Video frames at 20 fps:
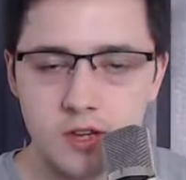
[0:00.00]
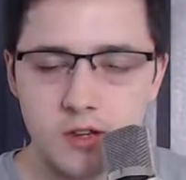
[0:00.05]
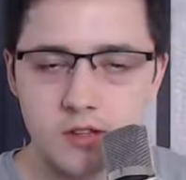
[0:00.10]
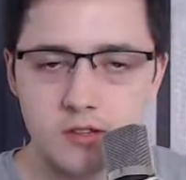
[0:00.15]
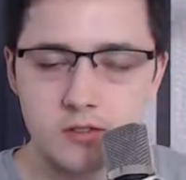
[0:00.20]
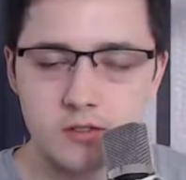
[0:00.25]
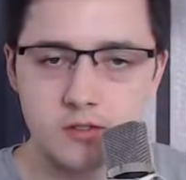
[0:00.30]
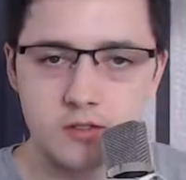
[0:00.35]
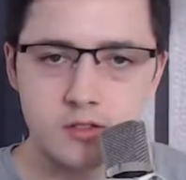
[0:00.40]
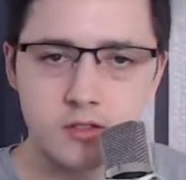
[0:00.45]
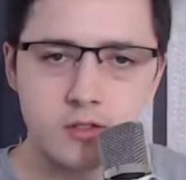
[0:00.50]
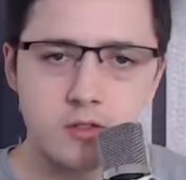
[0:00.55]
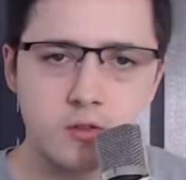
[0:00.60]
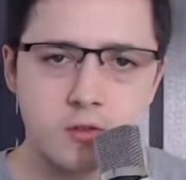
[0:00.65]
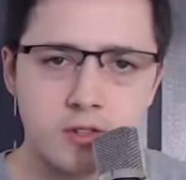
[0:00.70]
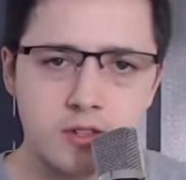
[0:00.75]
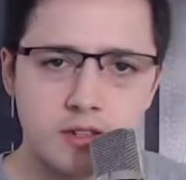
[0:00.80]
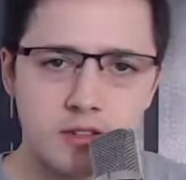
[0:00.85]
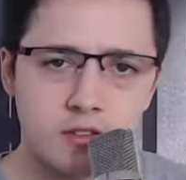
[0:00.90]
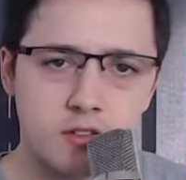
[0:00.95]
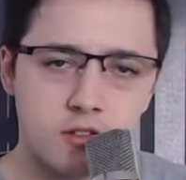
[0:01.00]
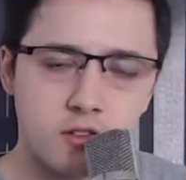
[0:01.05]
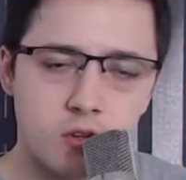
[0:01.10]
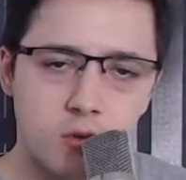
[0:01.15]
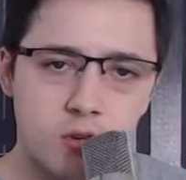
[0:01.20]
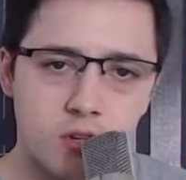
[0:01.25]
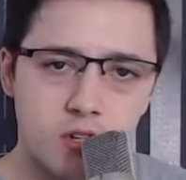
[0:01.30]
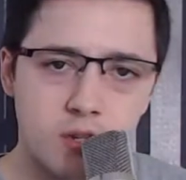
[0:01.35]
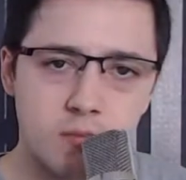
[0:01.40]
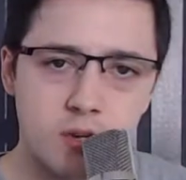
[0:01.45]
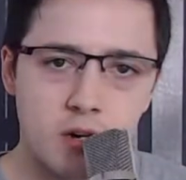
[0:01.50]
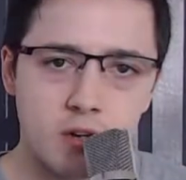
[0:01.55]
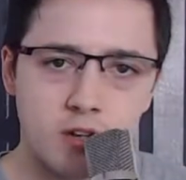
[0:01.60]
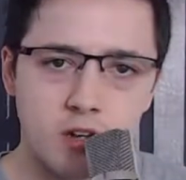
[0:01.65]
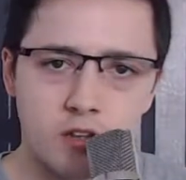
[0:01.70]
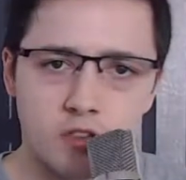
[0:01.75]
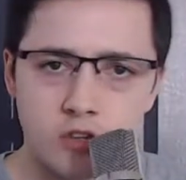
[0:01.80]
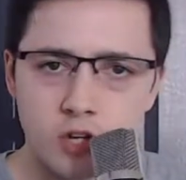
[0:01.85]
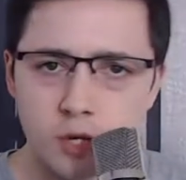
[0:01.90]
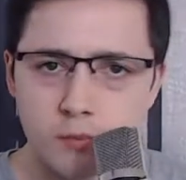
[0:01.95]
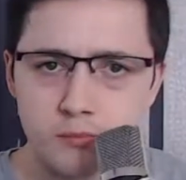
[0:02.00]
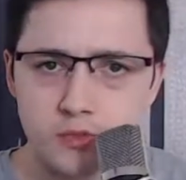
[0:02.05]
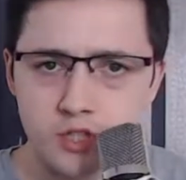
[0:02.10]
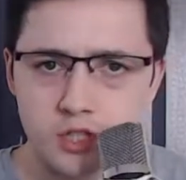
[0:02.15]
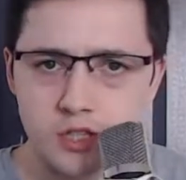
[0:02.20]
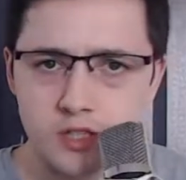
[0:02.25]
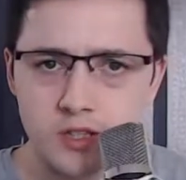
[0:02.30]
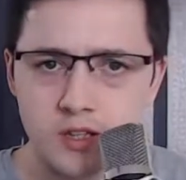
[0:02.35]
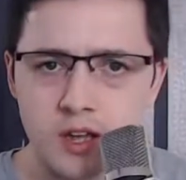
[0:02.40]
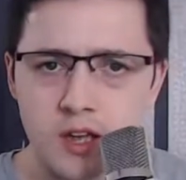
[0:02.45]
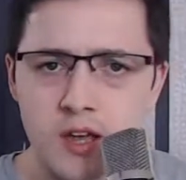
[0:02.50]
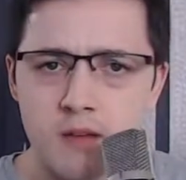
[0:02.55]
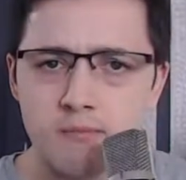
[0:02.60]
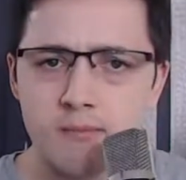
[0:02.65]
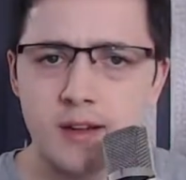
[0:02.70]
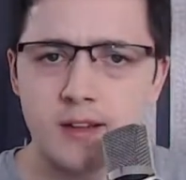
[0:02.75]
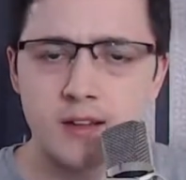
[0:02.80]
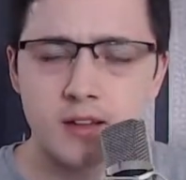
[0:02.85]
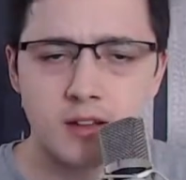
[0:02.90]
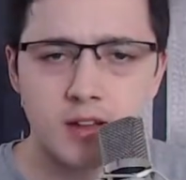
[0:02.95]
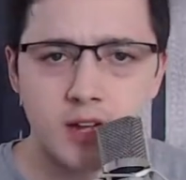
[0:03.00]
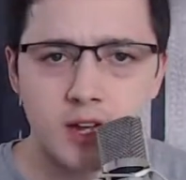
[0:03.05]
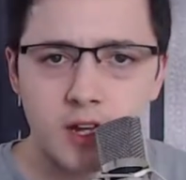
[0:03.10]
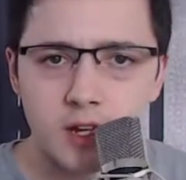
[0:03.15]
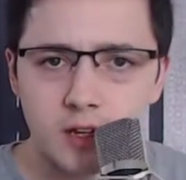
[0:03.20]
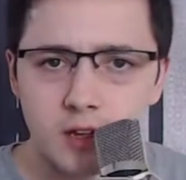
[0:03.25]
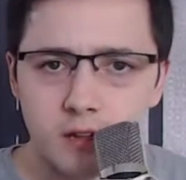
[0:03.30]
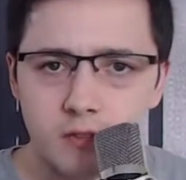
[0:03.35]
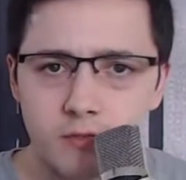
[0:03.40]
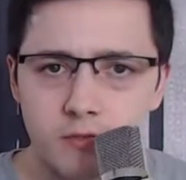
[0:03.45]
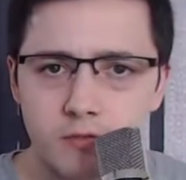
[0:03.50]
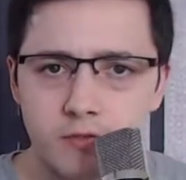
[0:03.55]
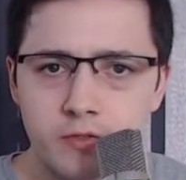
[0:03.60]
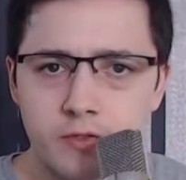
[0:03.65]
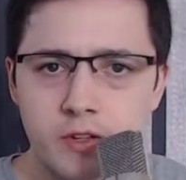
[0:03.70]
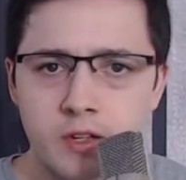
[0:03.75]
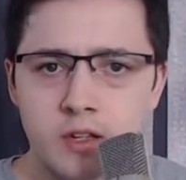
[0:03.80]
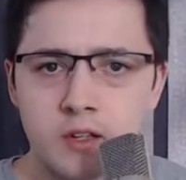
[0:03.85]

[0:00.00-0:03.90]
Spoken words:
So it's going in talking about adoption, mental health,